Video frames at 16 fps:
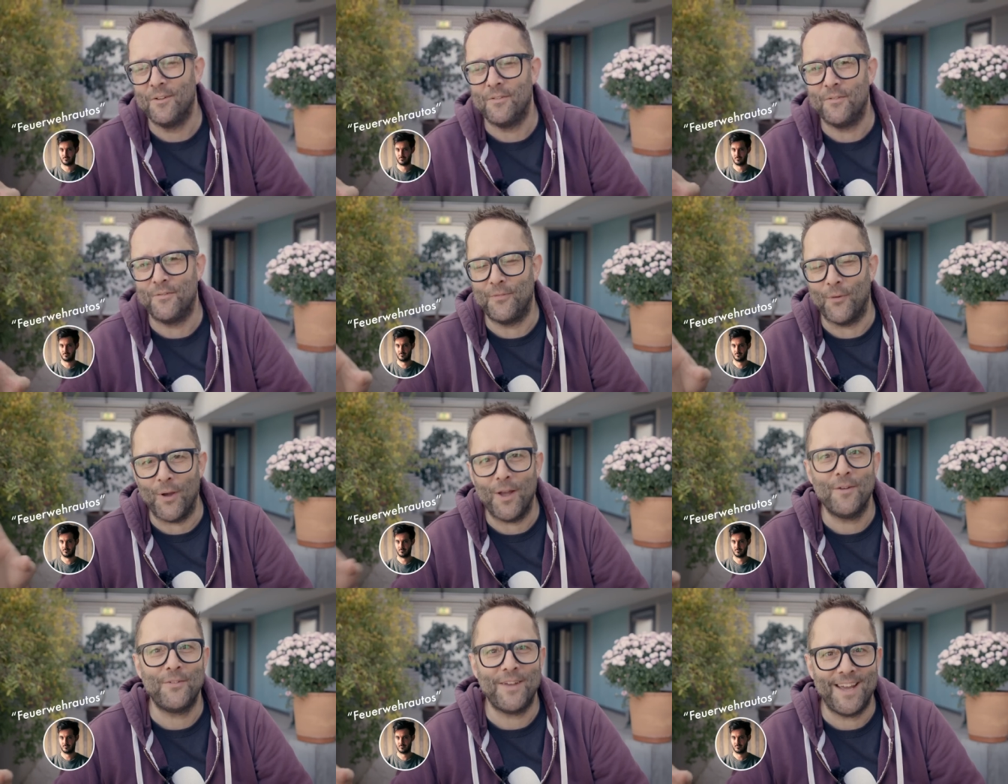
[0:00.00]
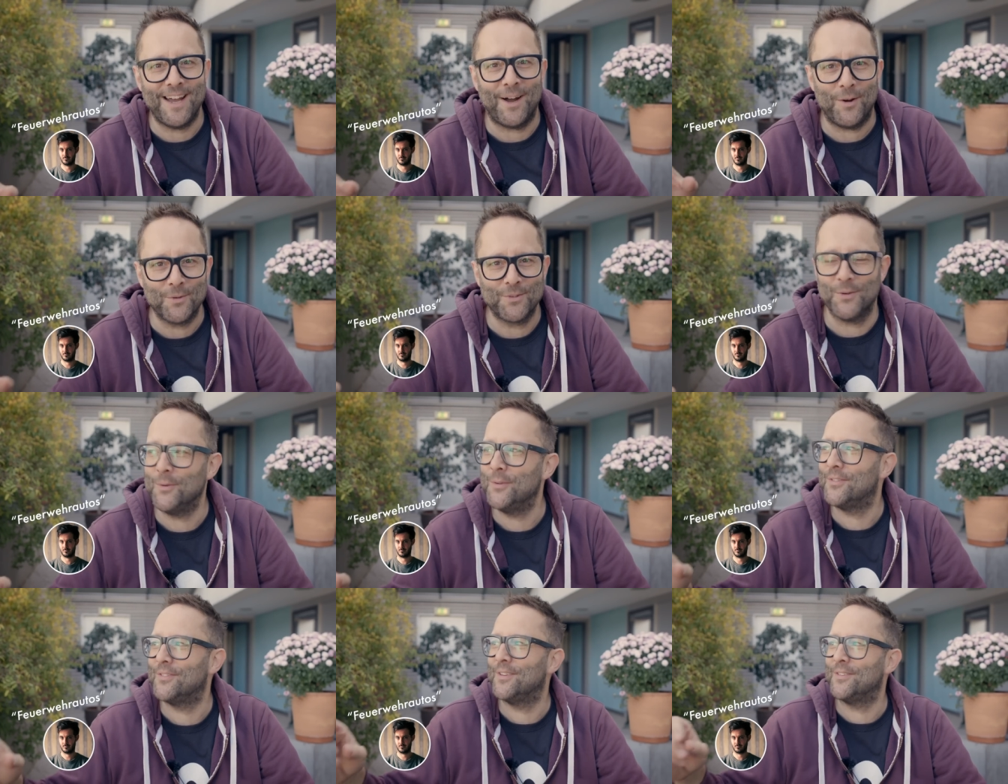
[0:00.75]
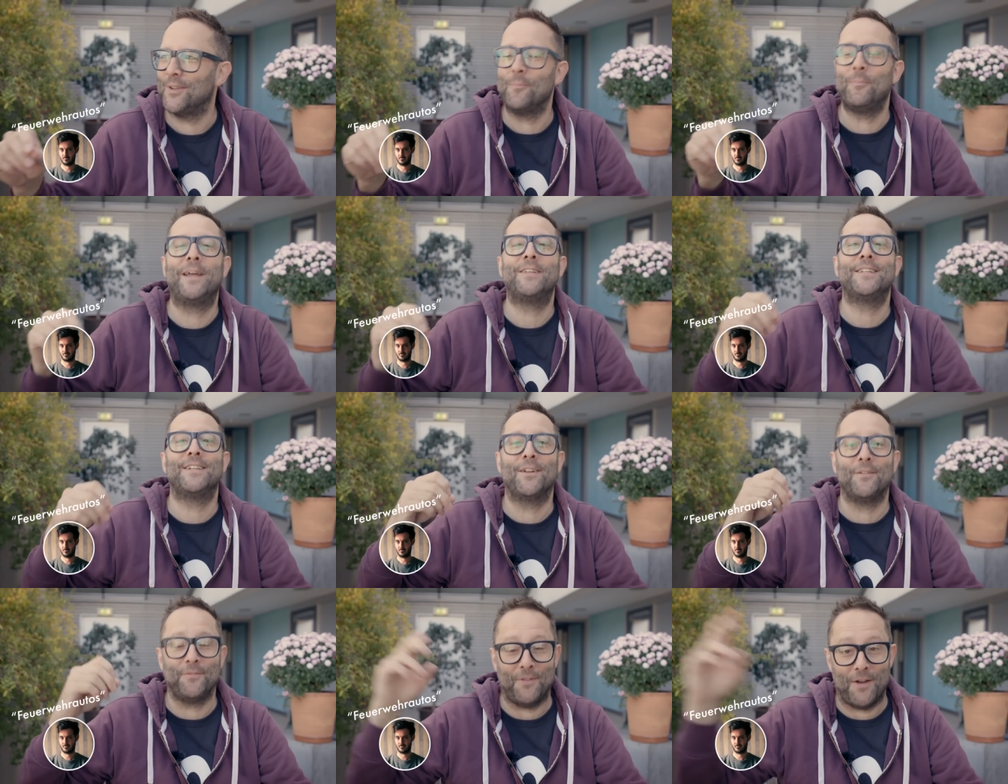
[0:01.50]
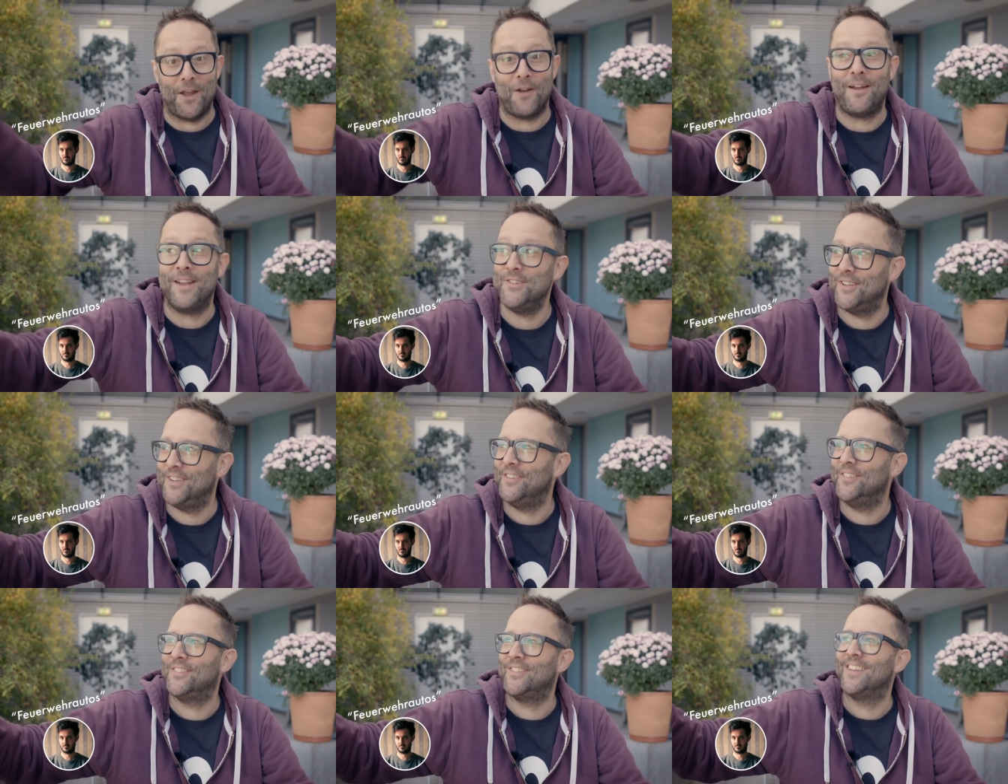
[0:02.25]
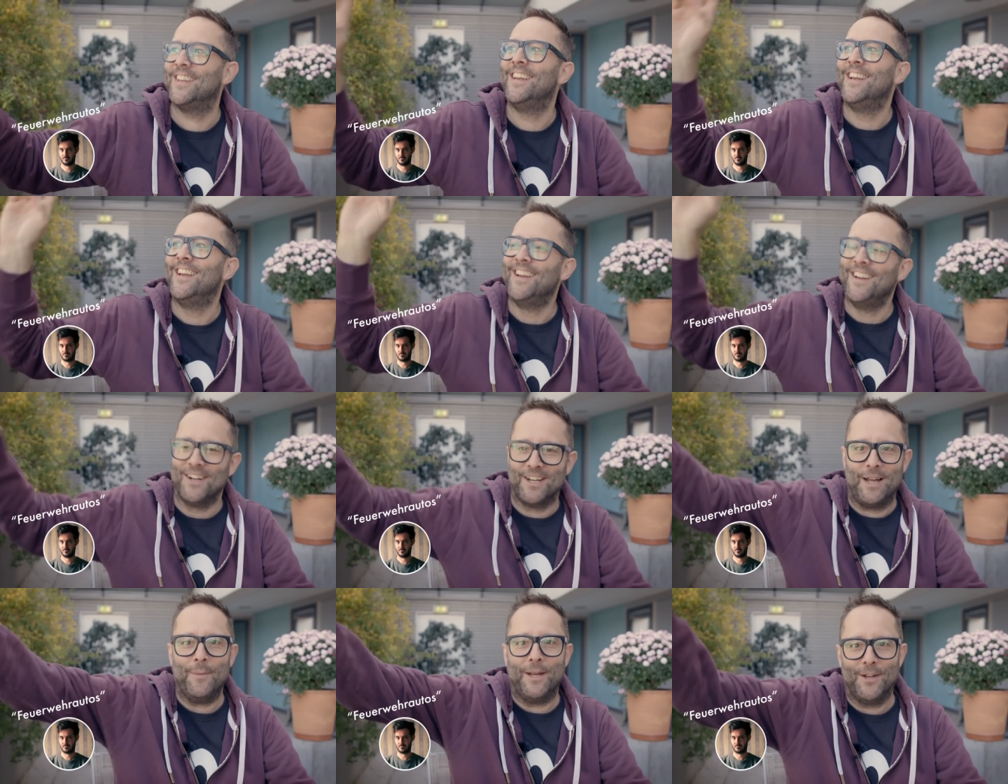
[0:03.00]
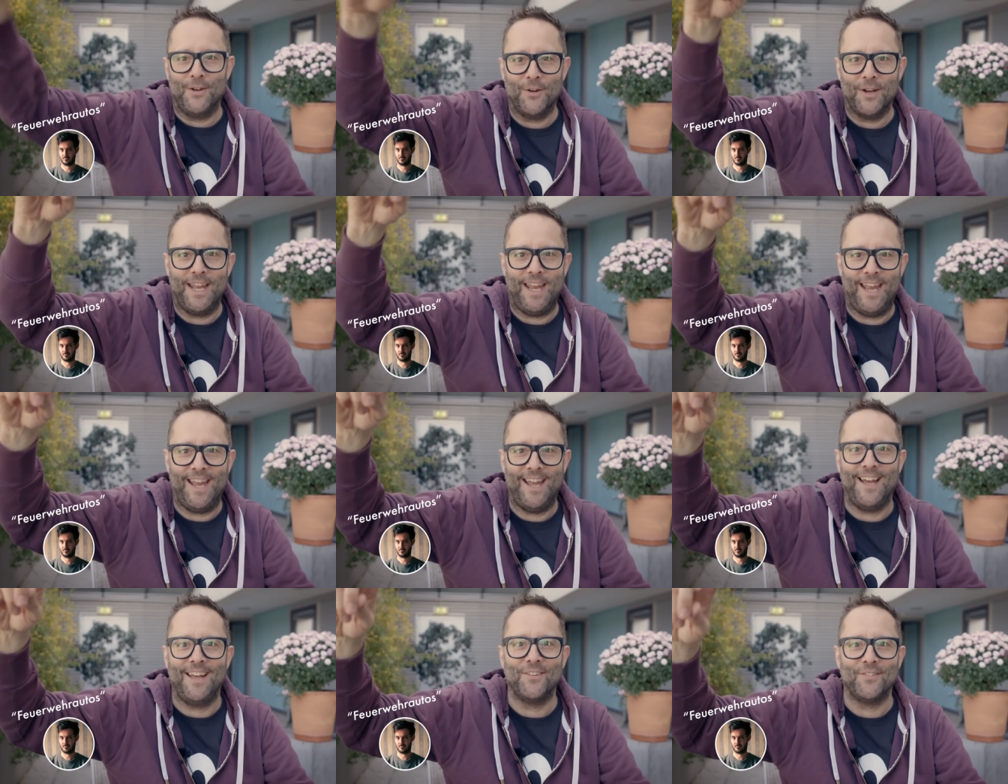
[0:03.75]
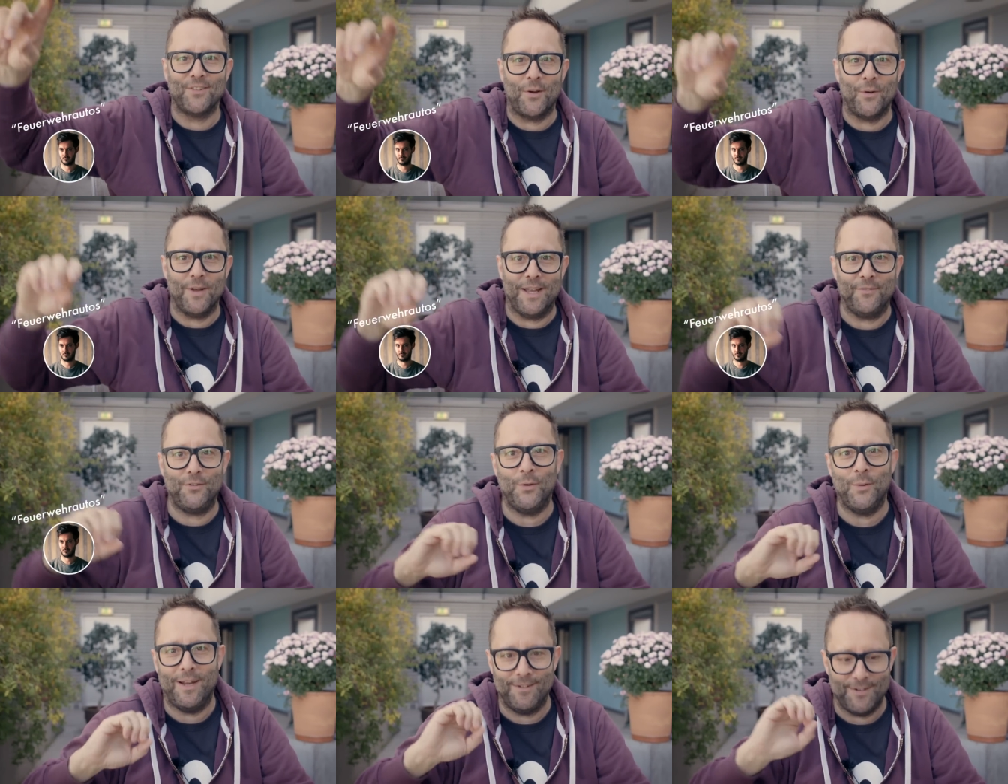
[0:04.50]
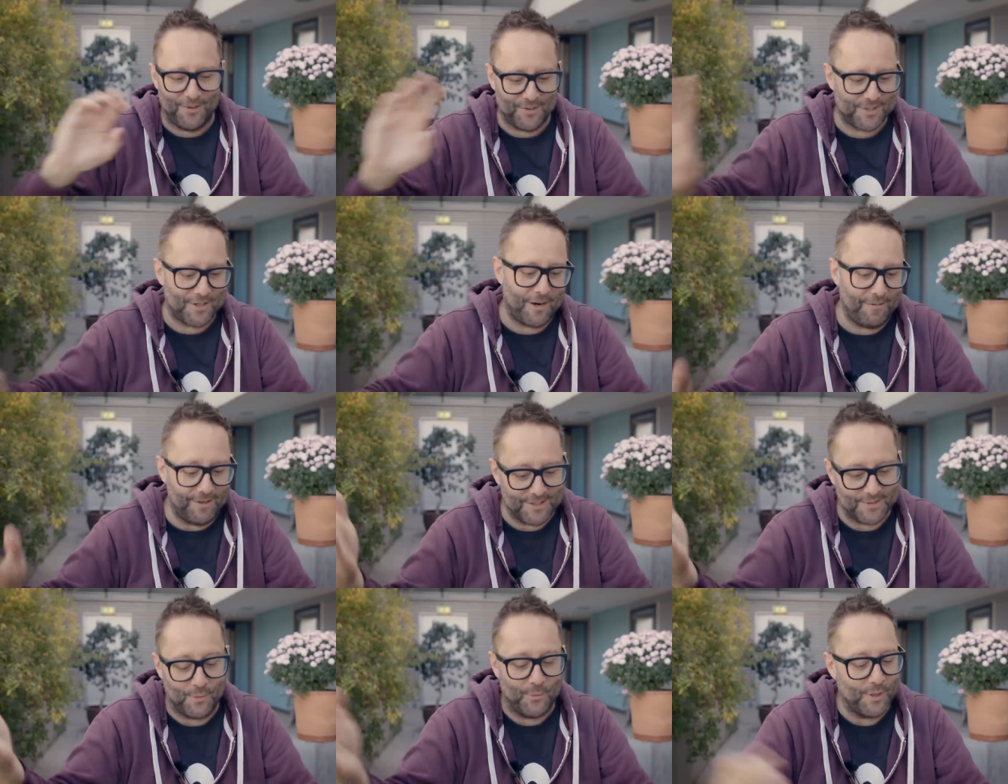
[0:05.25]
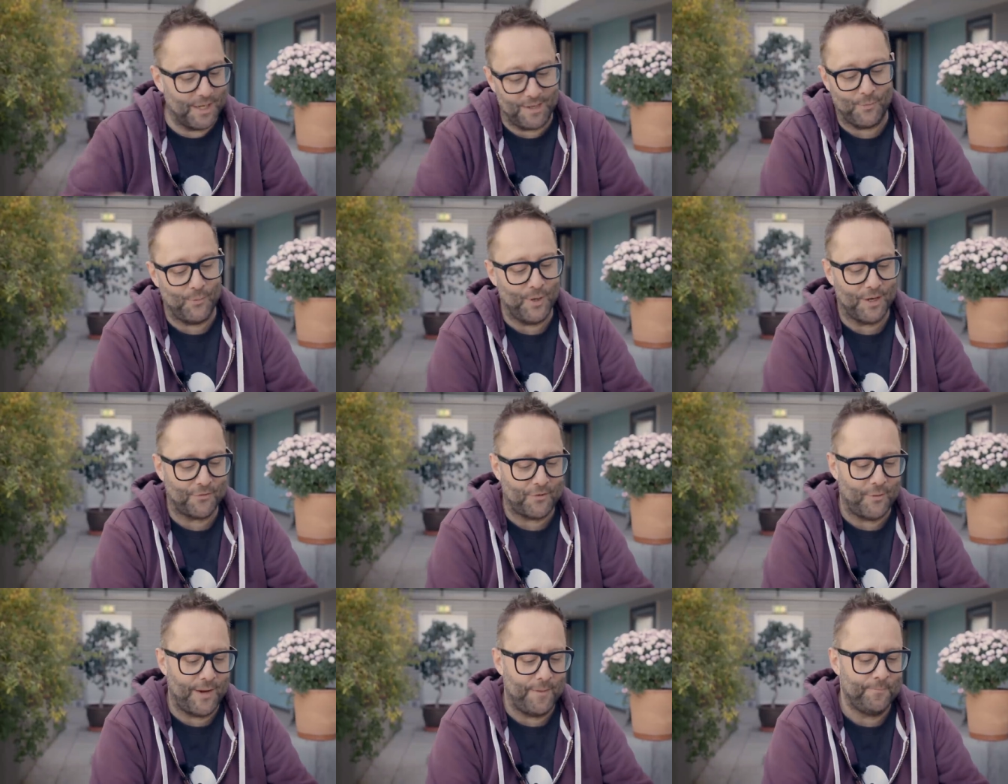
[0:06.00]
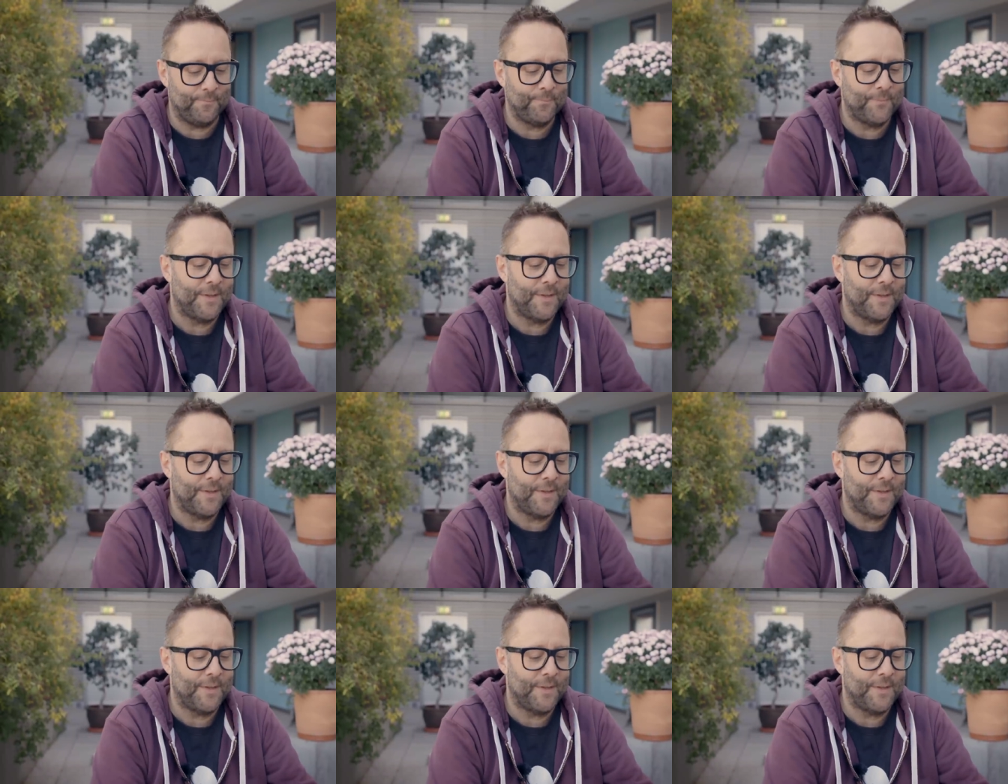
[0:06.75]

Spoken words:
Feuerwehrautos. So basically a lot of fire engines coming along here. So if you hear a lot of sirens, well, we're going to work through it.